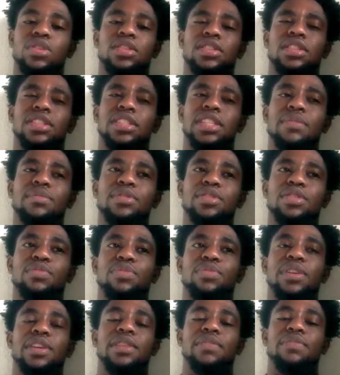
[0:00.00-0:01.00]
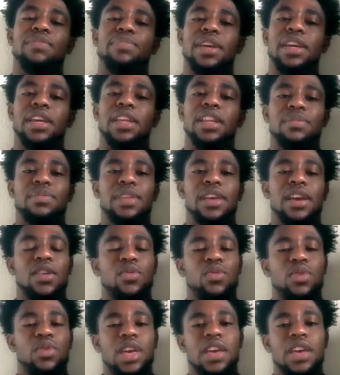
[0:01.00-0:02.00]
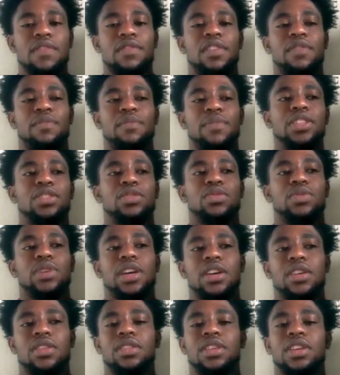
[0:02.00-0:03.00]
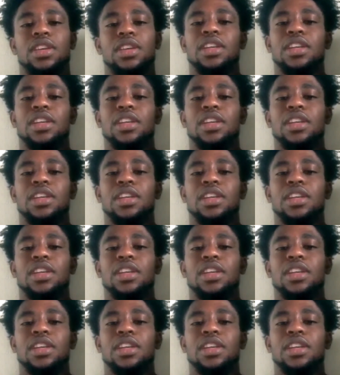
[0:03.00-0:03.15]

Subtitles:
seem to be picking up that wave of mental health,